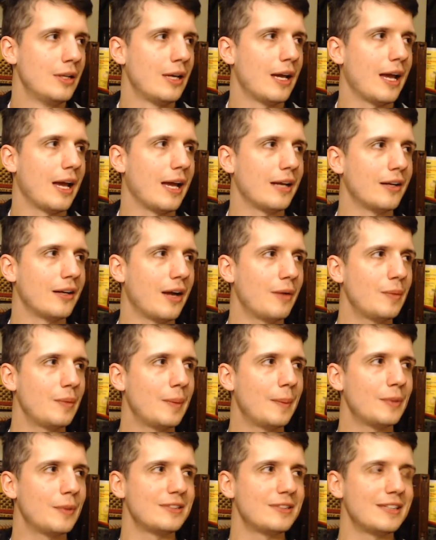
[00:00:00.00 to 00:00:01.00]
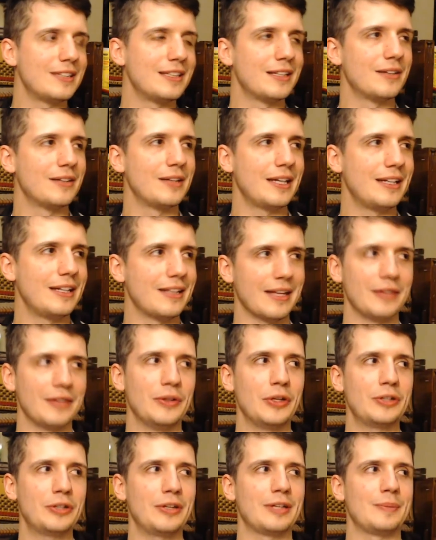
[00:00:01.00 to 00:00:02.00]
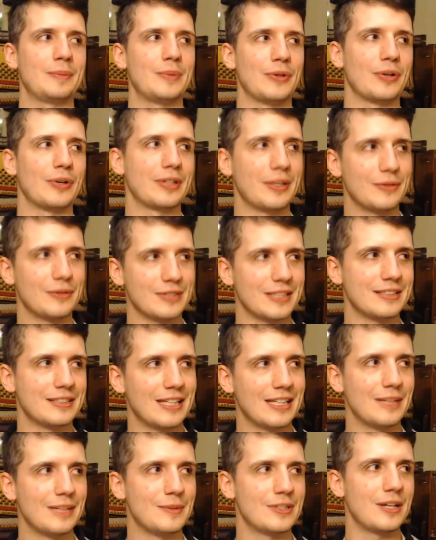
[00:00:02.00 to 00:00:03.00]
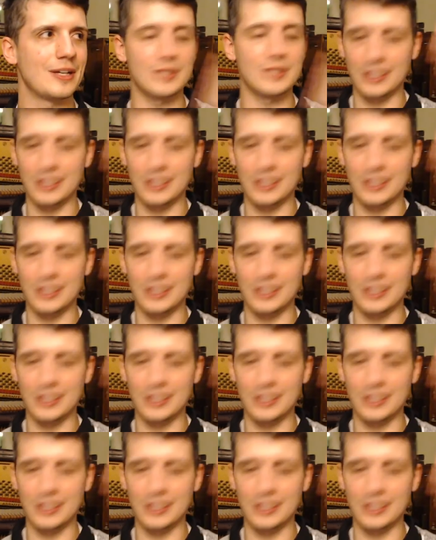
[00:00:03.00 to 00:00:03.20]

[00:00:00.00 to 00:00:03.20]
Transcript: And I remember seeing a lady that looked like Bjork that was like standing beside me.